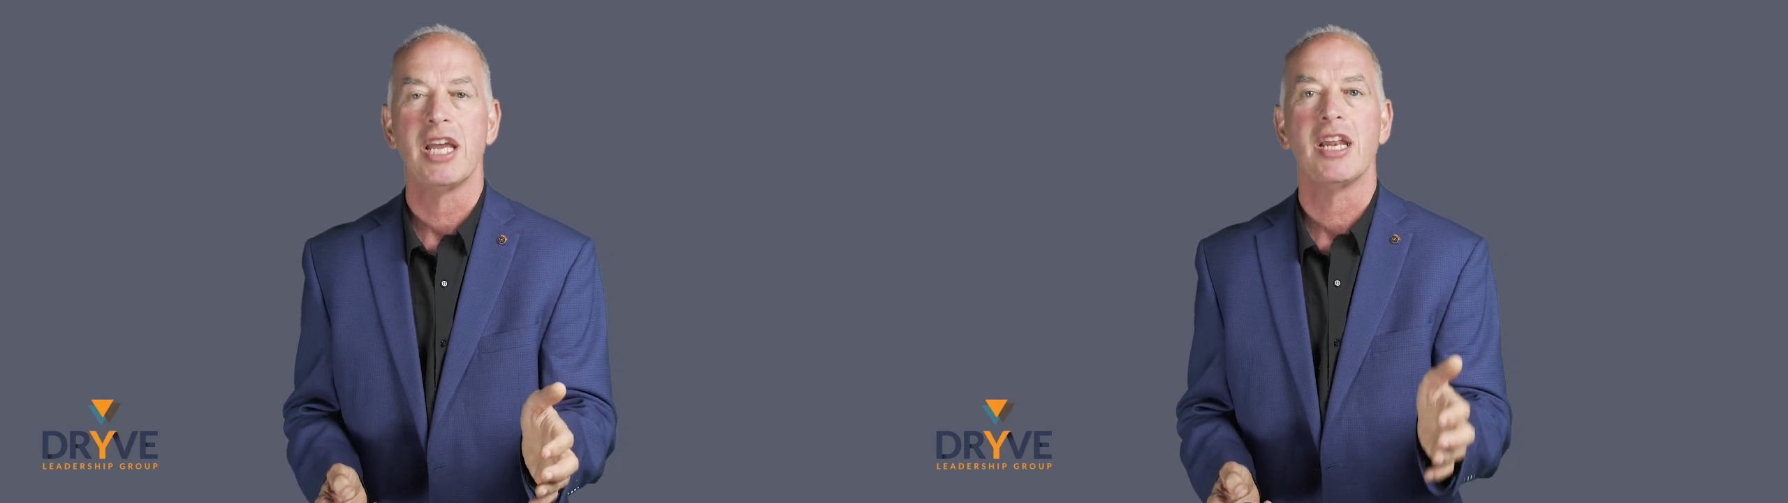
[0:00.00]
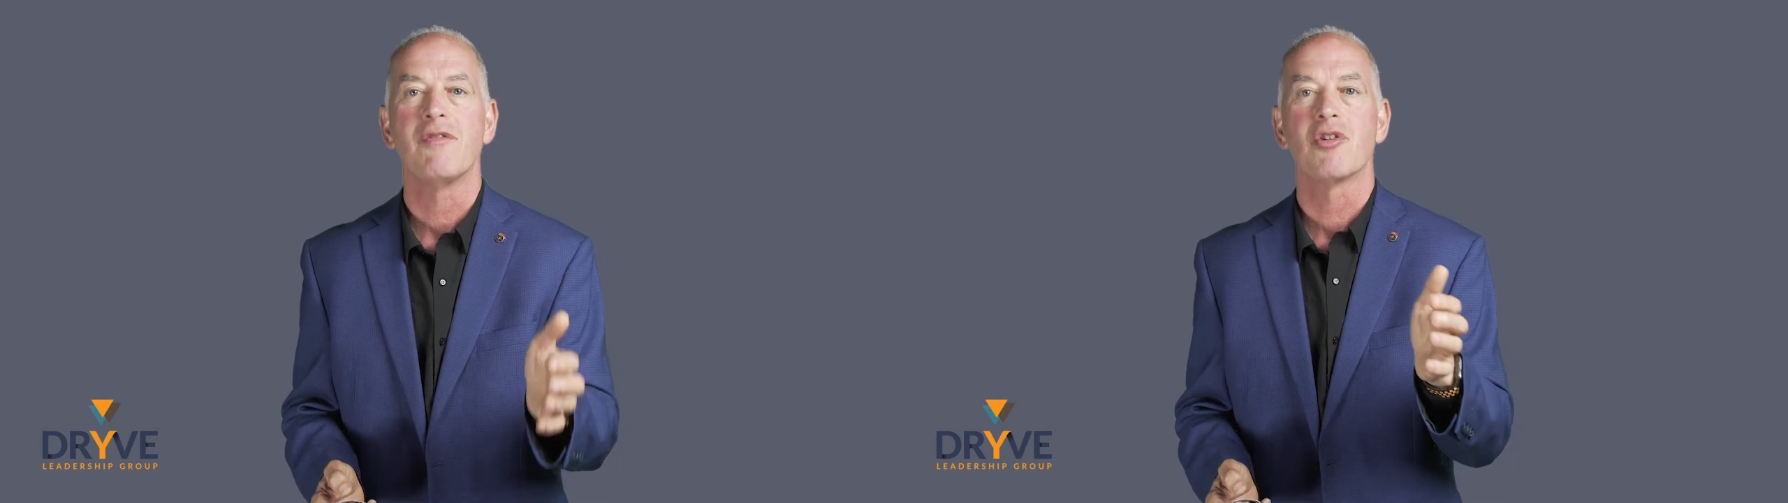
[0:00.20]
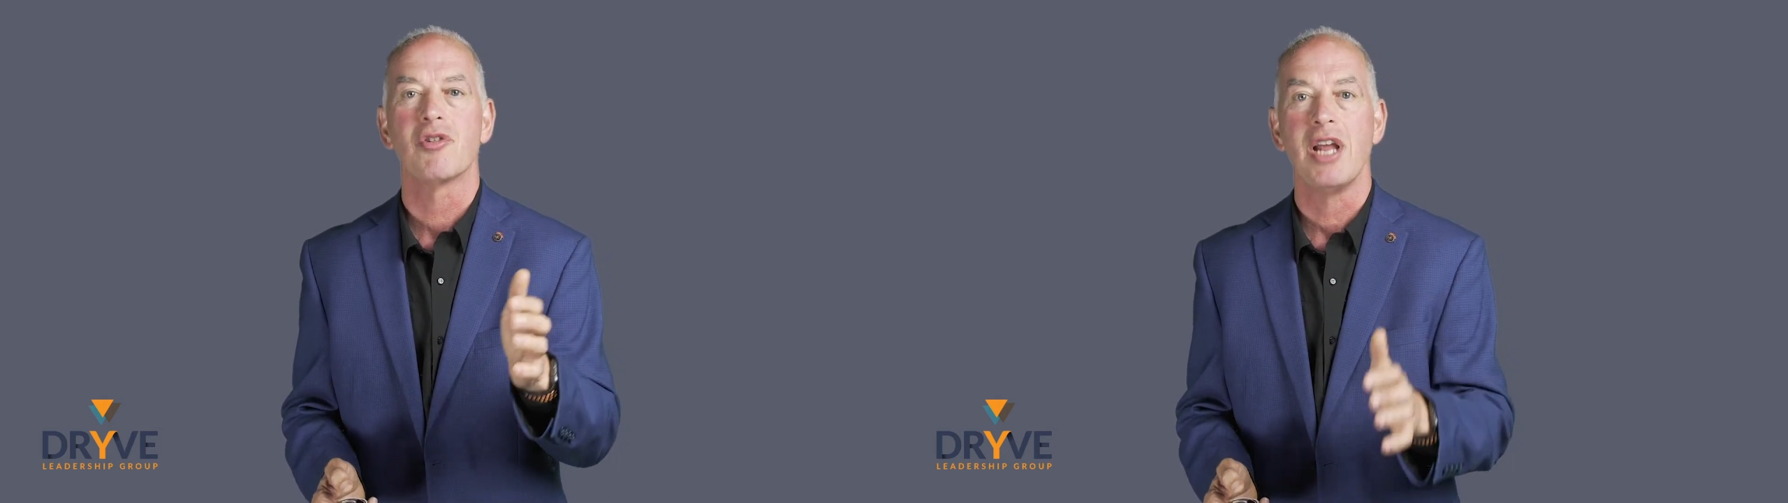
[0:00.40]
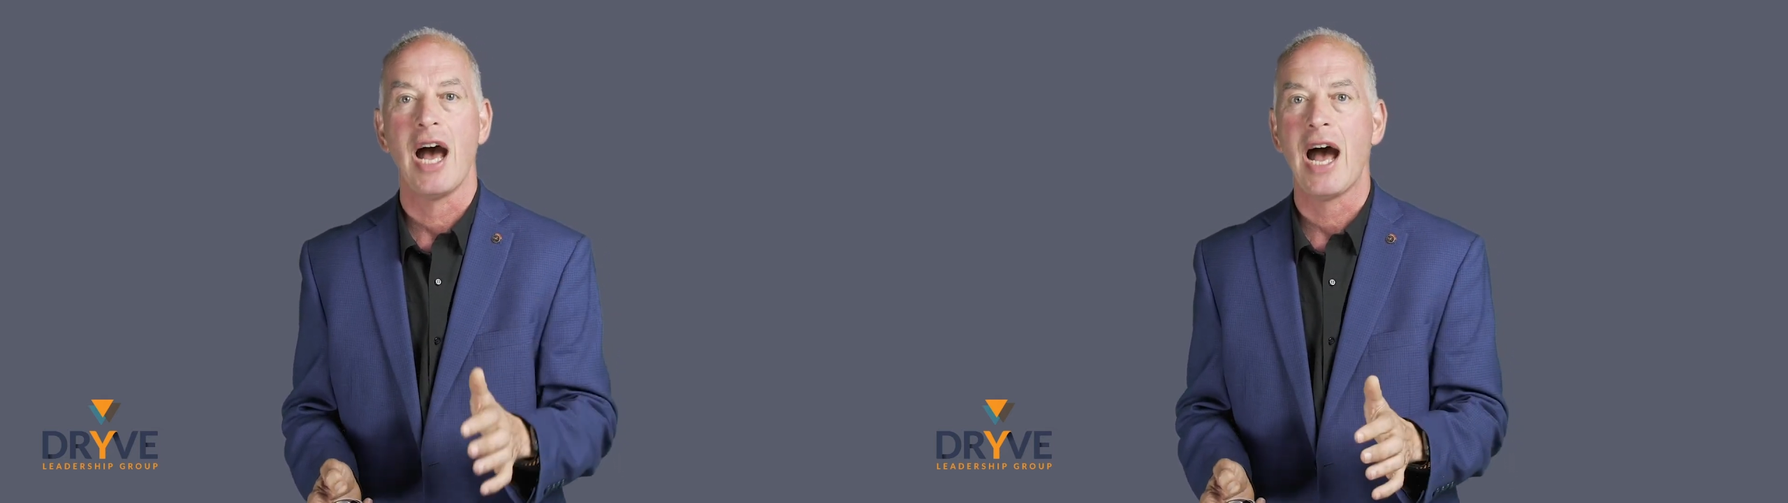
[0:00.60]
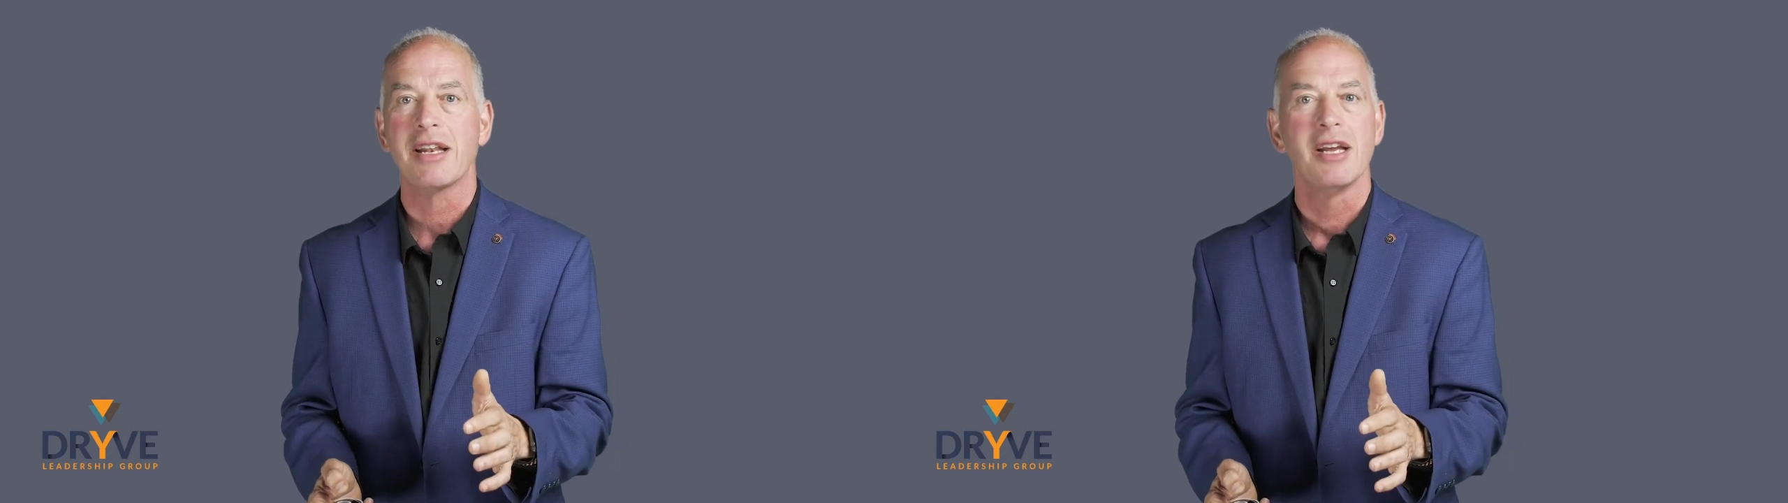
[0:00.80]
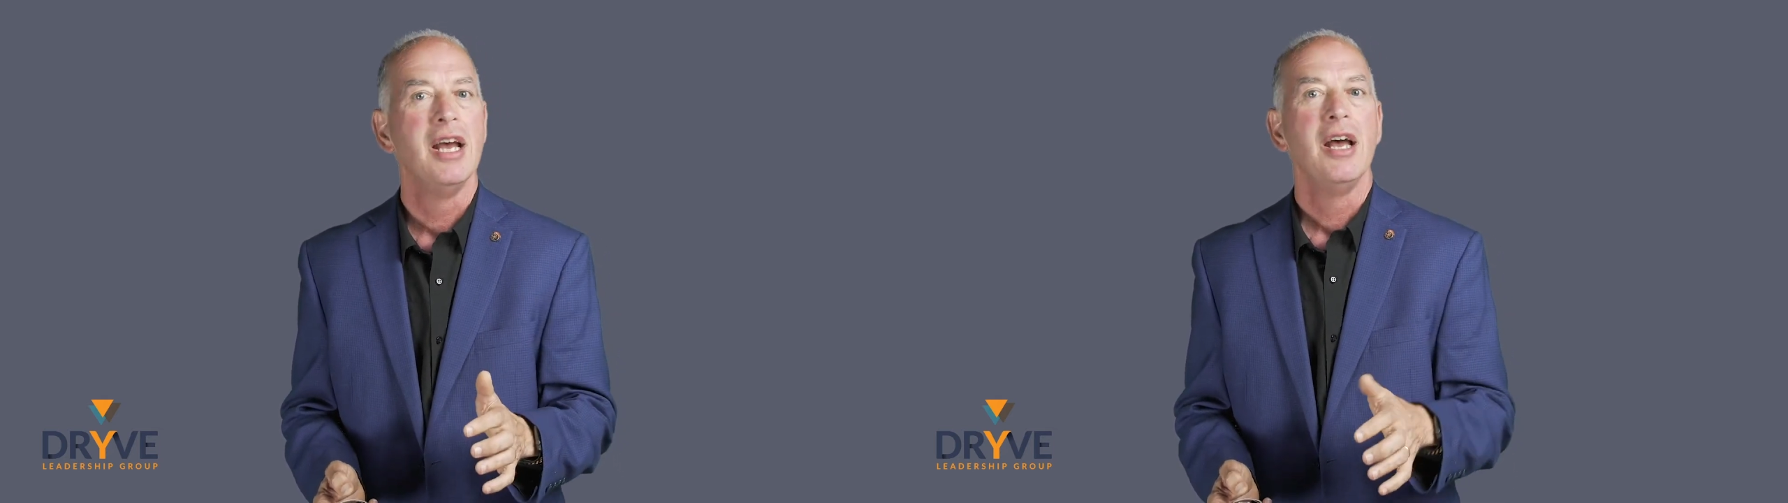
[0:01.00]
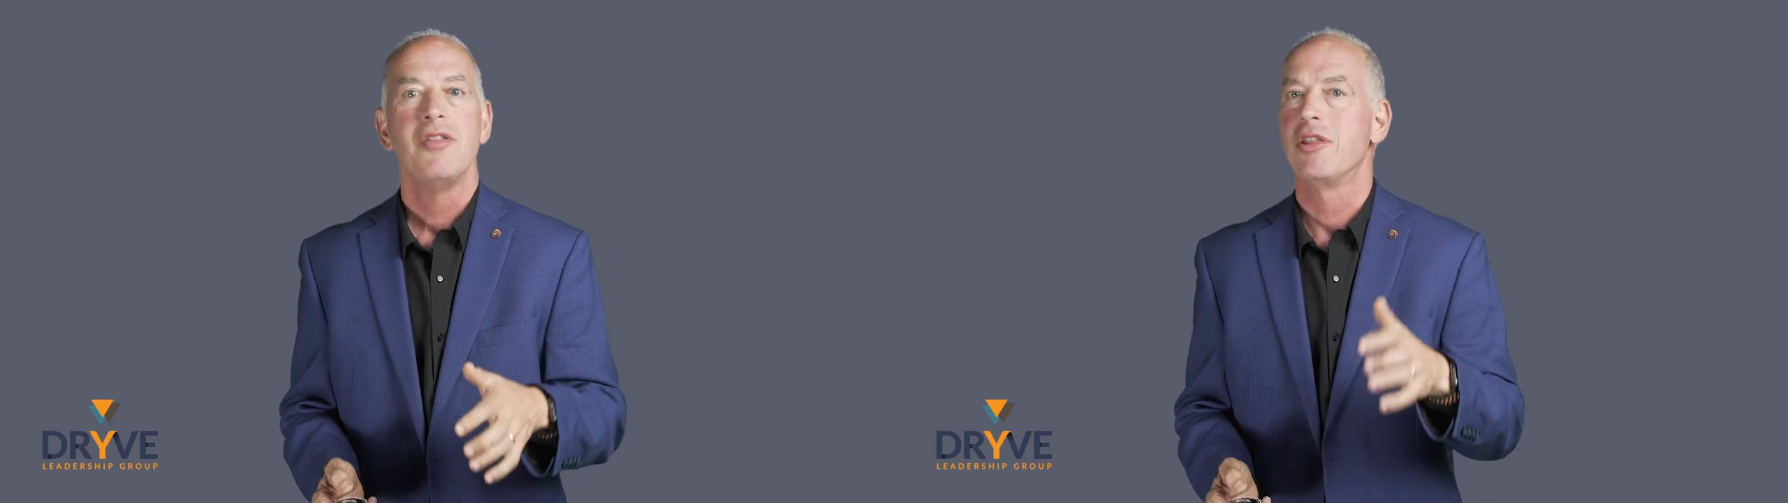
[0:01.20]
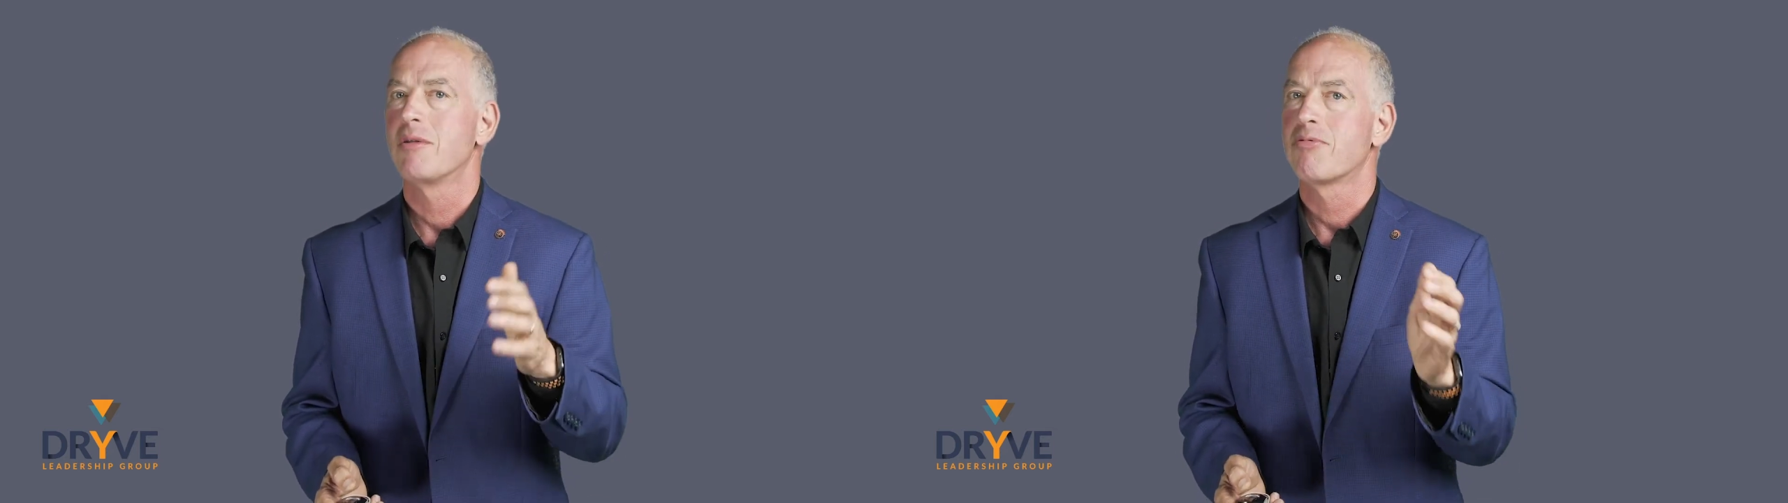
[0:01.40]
And if you're not, then the